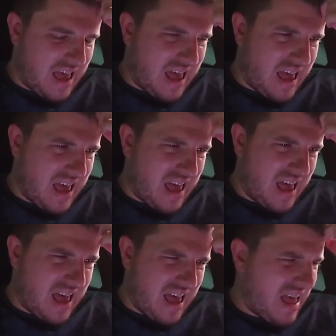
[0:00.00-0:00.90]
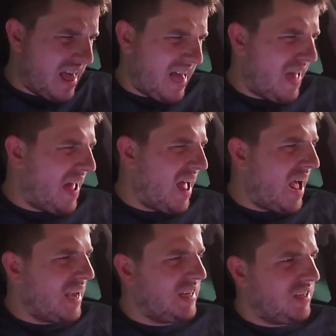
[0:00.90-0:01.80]
I
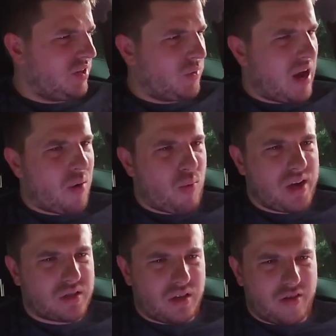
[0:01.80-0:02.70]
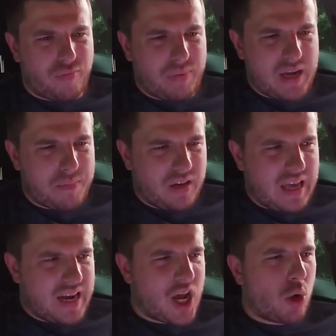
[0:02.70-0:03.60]
raise a lot of people
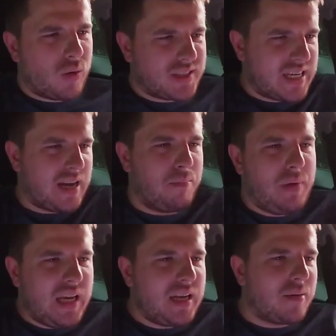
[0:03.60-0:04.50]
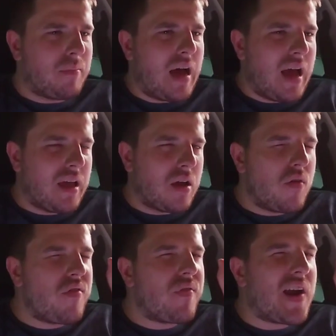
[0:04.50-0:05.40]
and I always get beaten by
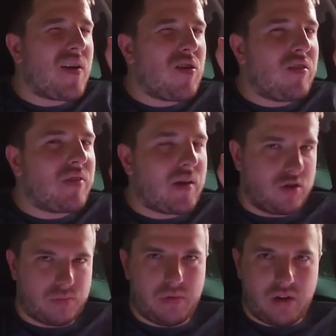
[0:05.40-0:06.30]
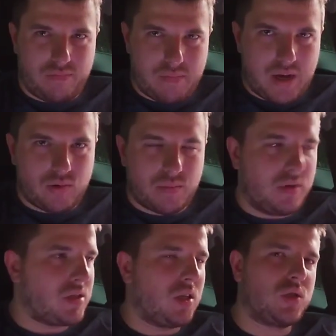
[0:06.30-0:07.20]
a very, very small amount.
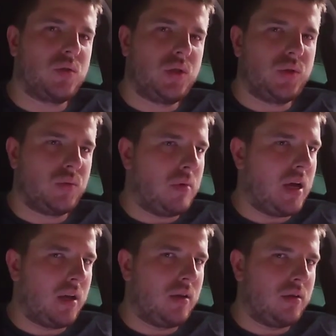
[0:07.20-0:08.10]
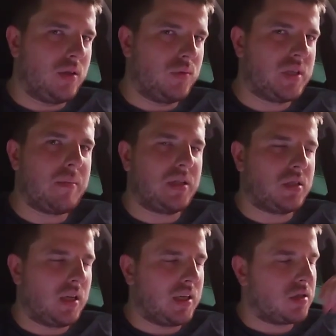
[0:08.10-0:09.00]
But it's also due to my, you know,
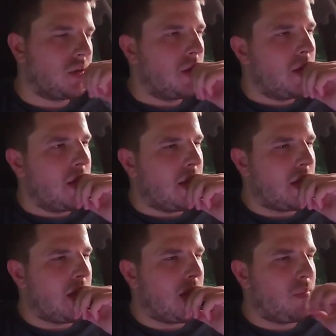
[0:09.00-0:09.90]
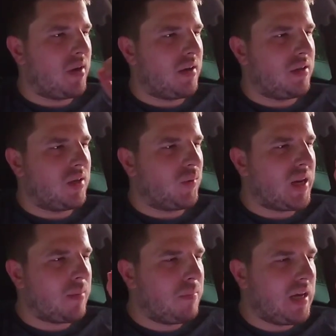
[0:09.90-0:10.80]
semi-slicks. But, you know,
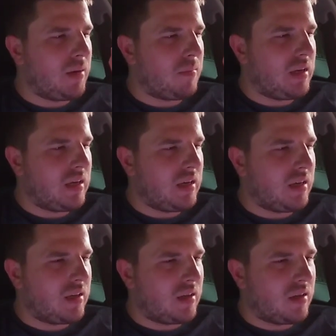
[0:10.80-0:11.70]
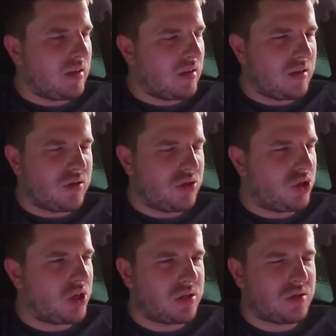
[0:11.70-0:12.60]
they beat me
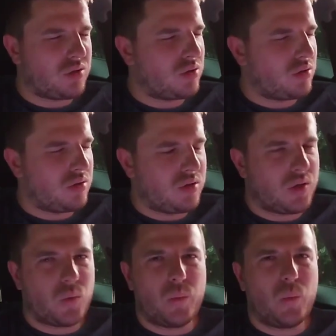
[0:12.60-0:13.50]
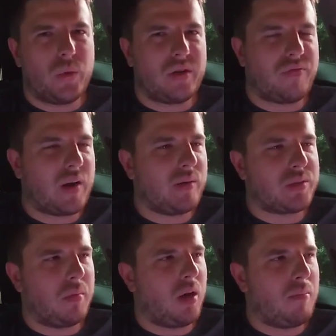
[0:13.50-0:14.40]
just, you know, with very
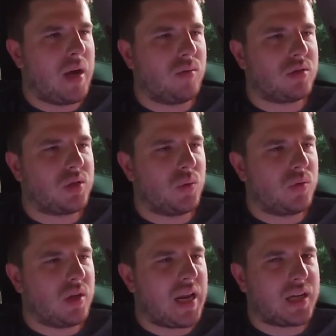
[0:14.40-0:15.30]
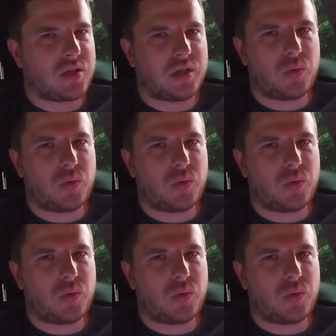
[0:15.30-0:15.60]
small amounts. So an extra